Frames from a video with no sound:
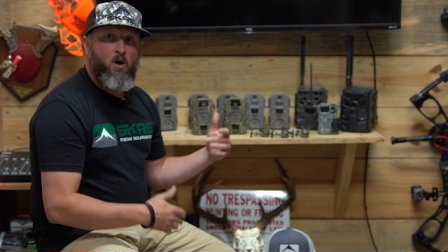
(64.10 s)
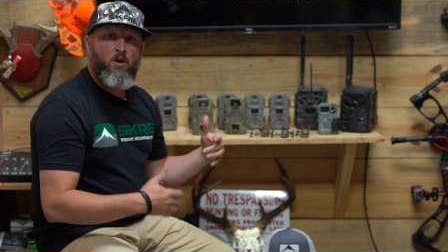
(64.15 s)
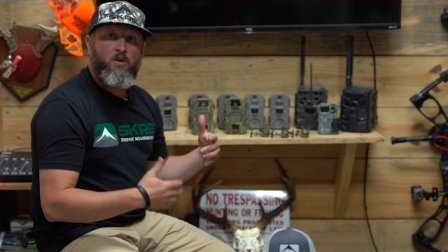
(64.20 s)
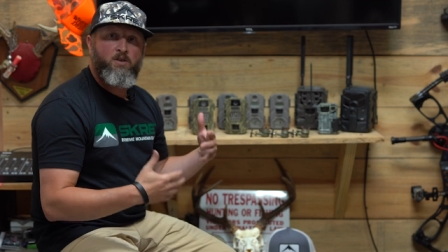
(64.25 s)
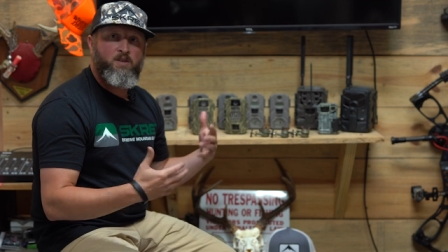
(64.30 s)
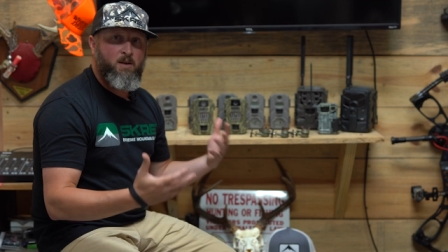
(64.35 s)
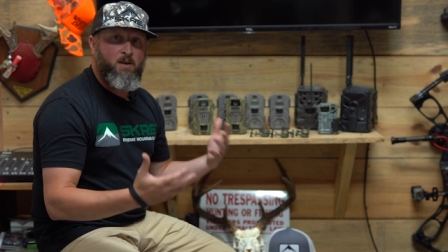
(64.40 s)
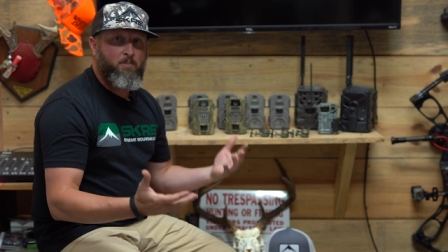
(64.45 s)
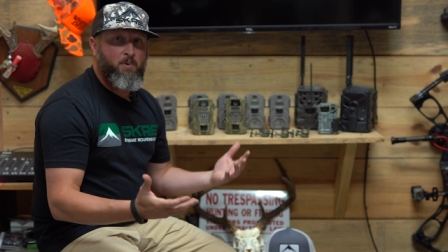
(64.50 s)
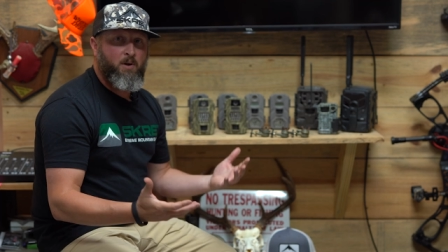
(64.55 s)
are
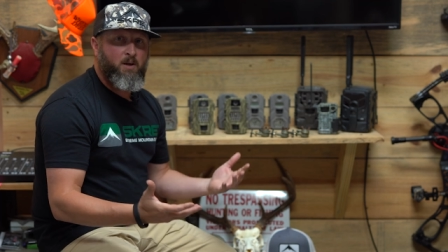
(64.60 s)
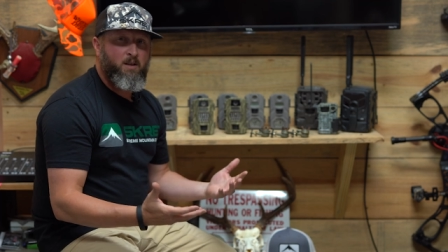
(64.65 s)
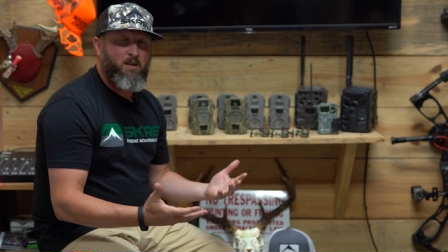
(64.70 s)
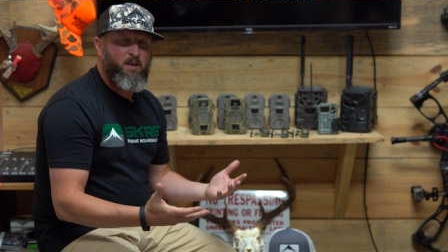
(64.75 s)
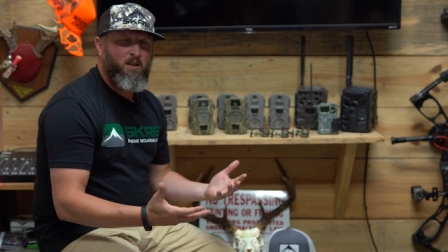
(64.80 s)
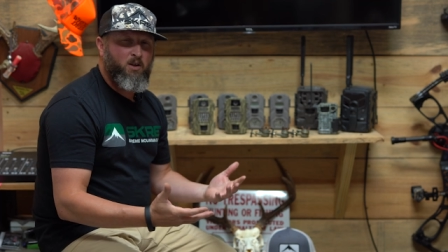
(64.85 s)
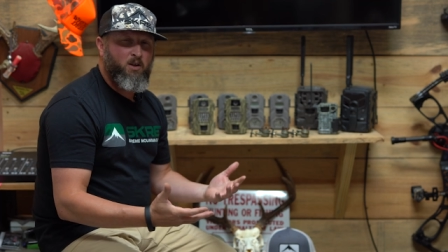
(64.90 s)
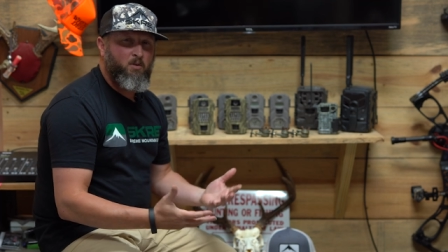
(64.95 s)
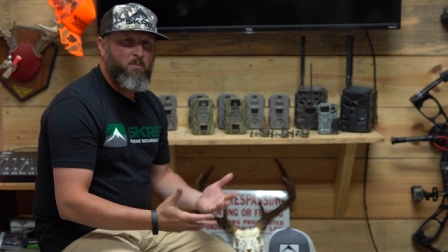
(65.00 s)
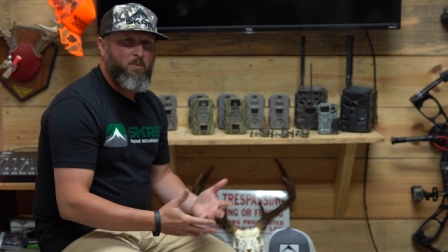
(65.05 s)
typically
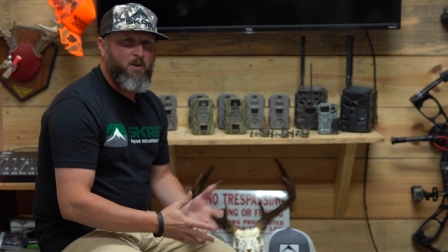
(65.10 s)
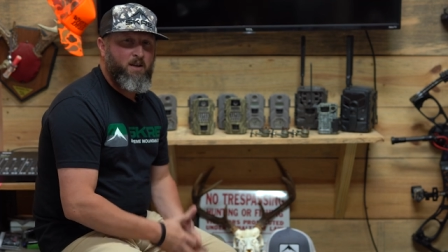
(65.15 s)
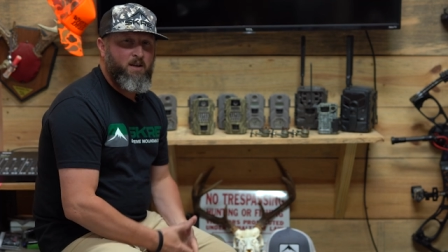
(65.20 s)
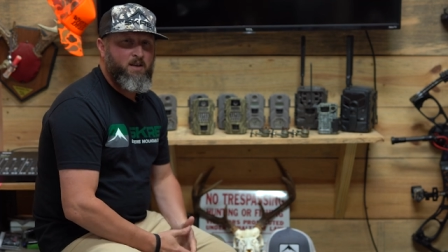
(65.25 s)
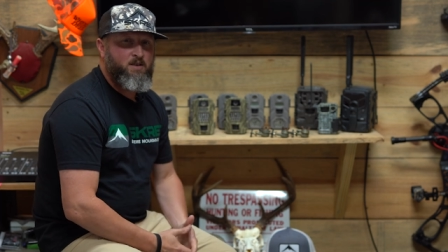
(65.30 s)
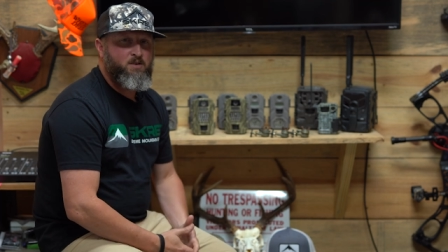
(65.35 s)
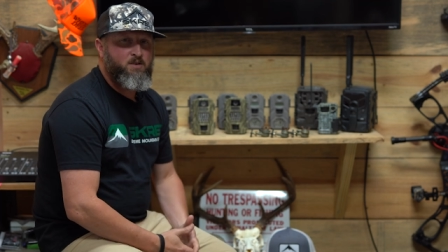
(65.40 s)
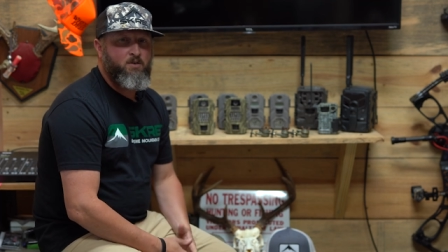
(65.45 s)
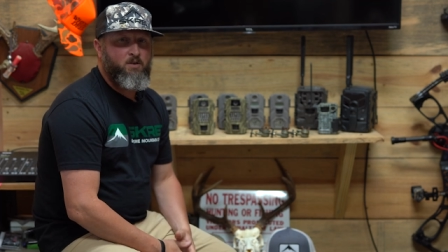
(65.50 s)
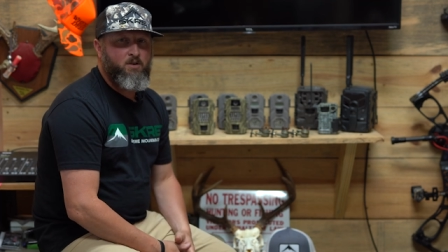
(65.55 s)
a little bit
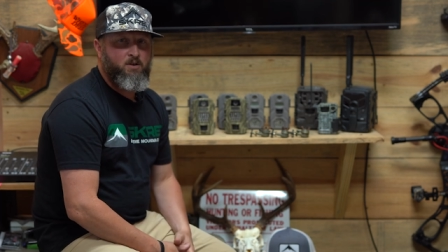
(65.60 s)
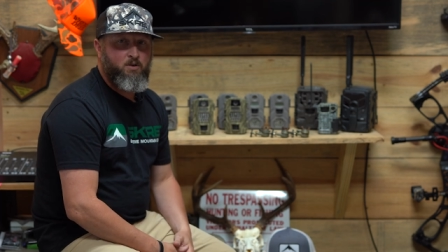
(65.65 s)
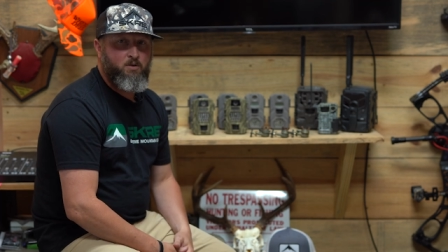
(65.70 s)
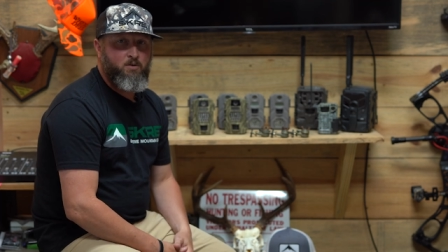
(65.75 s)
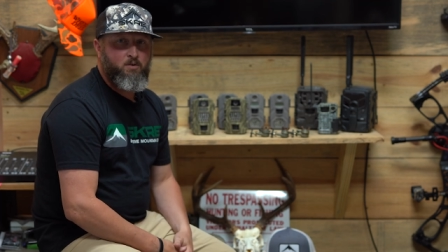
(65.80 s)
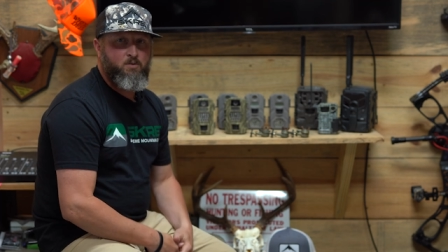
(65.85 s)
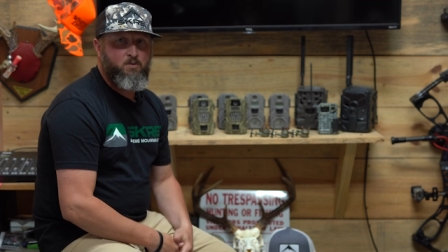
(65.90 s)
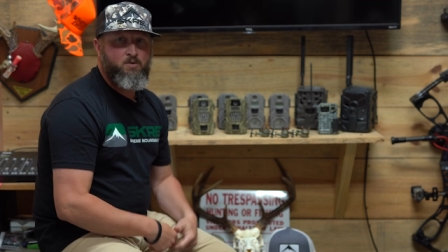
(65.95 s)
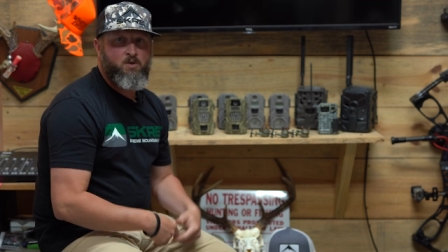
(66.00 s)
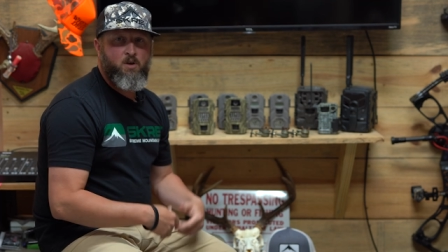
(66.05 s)
easier to
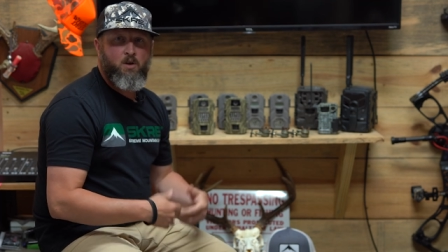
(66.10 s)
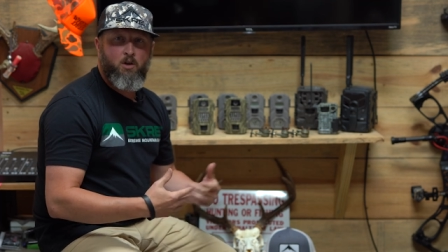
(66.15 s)
use,